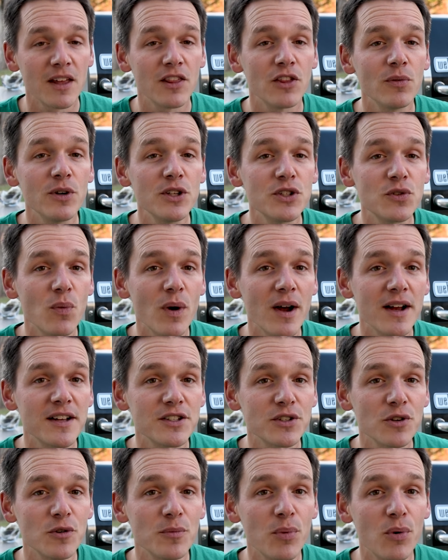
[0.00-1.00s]
The reason why
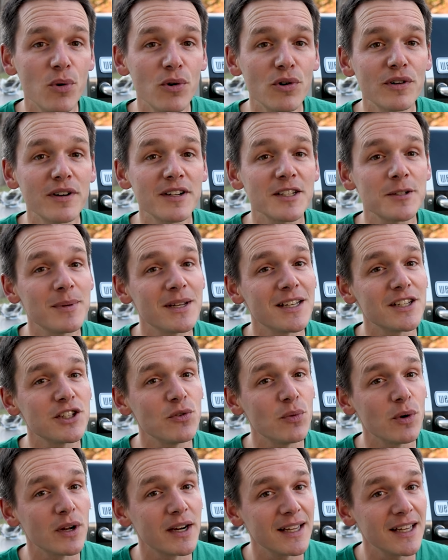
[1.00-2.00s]
it's so important is because
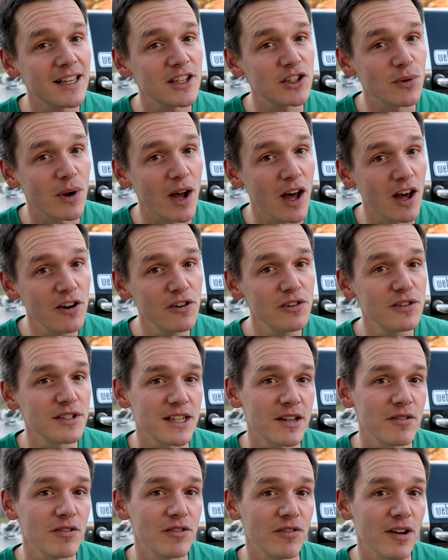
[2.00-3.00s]
you want to get to
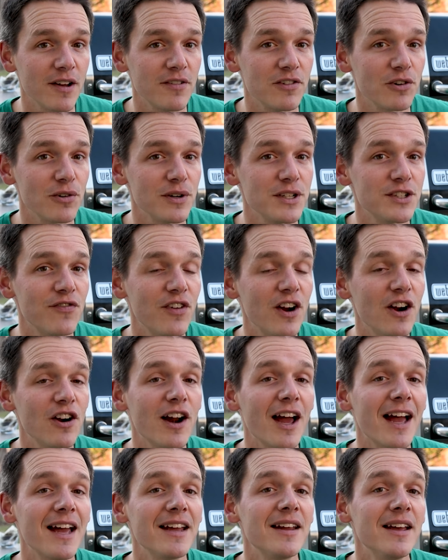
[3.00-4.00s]
175 degrees
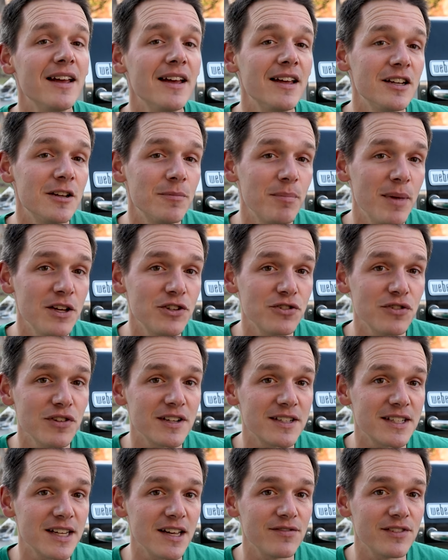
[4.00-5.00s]
Fahrenheit to make sure that
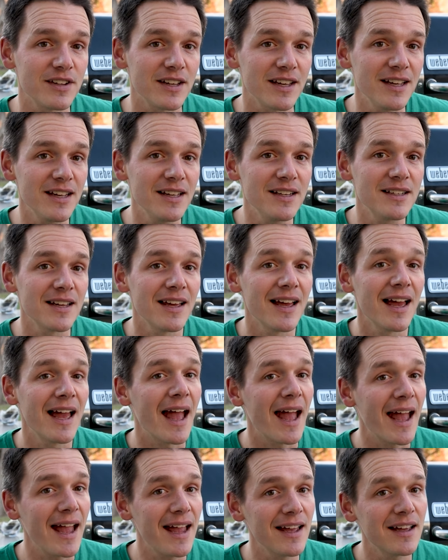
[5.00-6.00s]
it's safe to eat
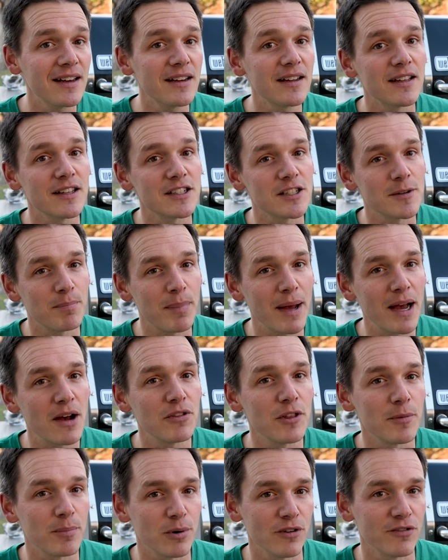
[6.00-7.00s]
and it's
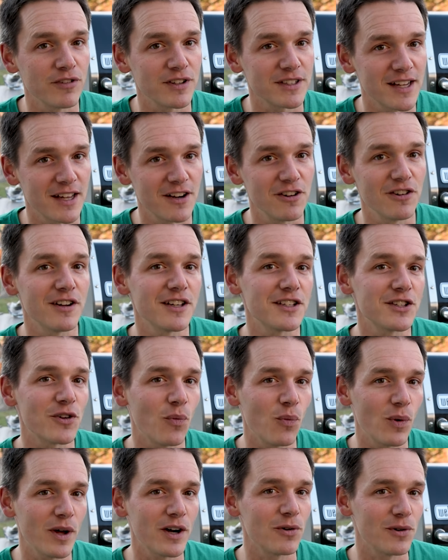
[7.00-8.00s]
about the perfect tenderness
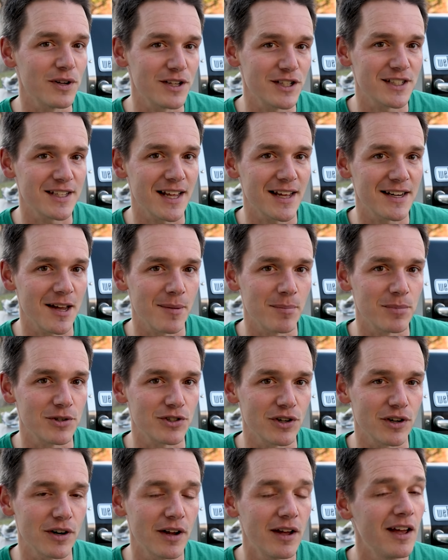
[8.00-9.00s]
when it reaches that
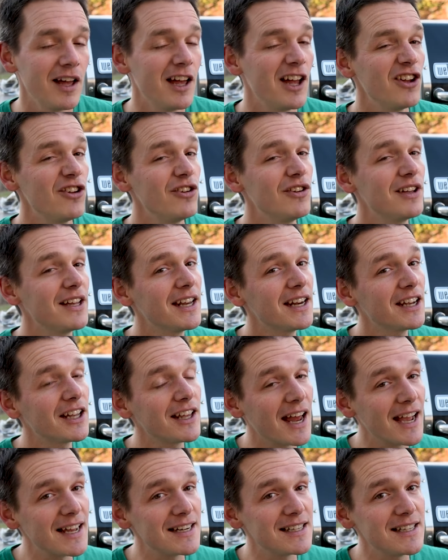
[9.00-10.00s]
temperature. You can get an
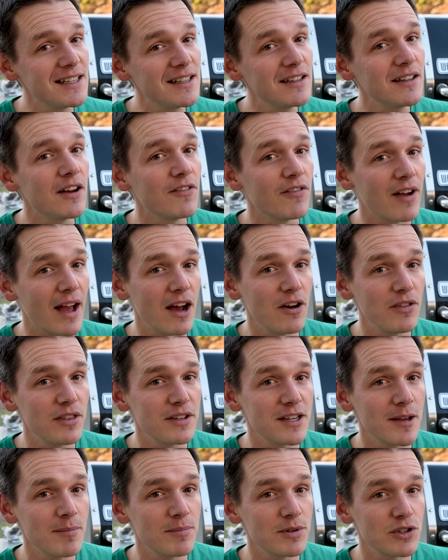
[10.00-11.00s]
idea of how the
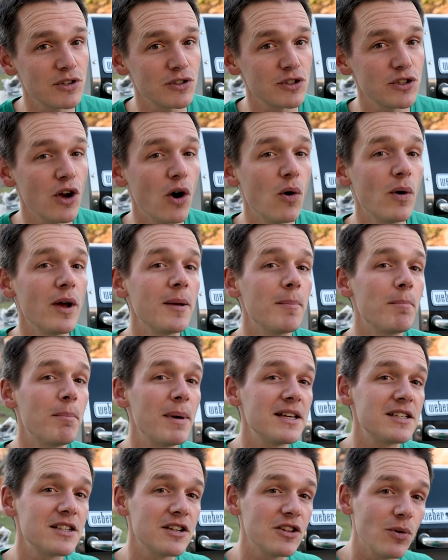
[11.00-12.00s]
temperature is going
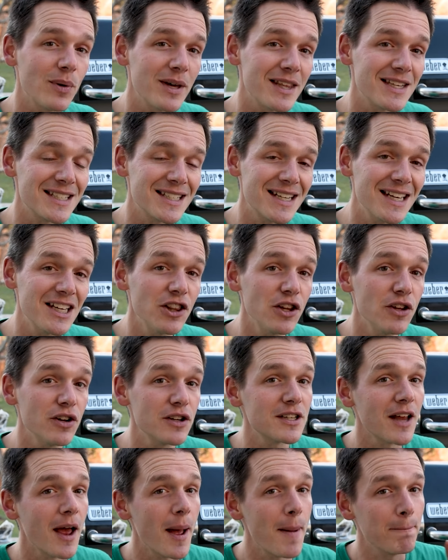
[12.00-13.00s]
based on the way the skin
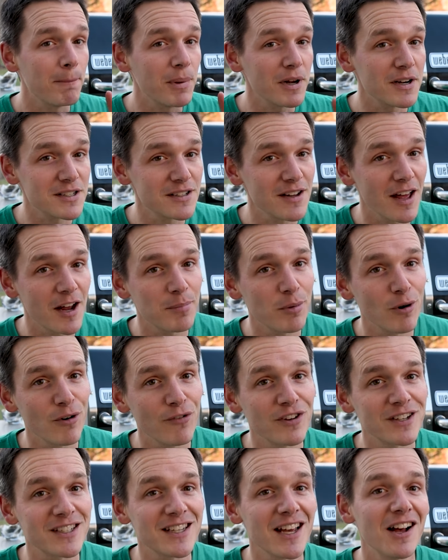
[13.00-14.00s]
looks, but it's not a
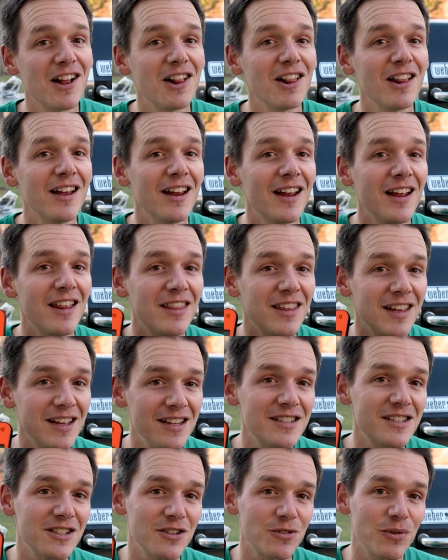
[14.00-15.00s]
perfect tell. The
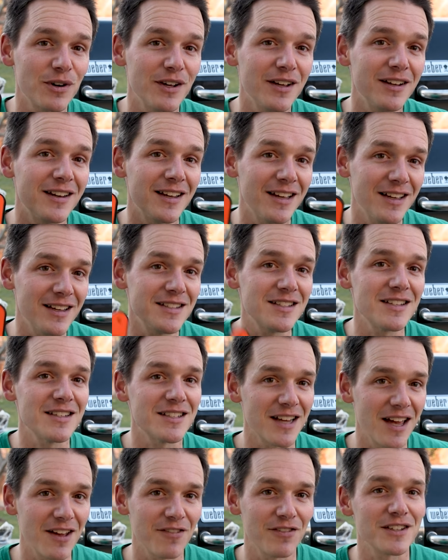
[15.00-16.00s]
instant read is the
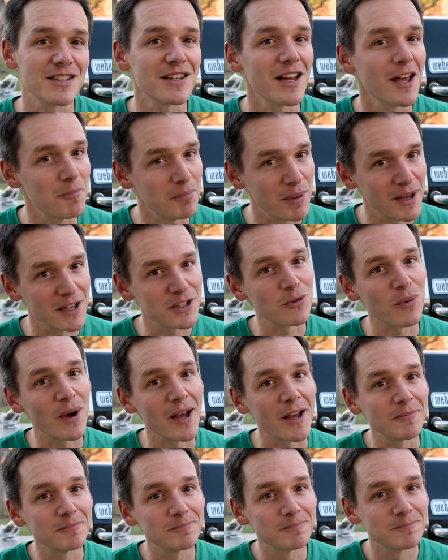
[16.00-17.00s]
safest and best
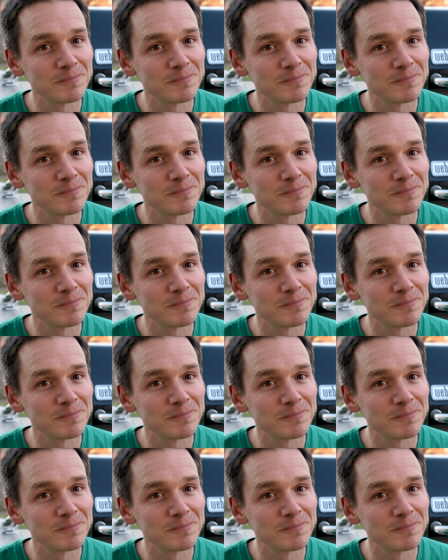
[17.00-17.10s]
way.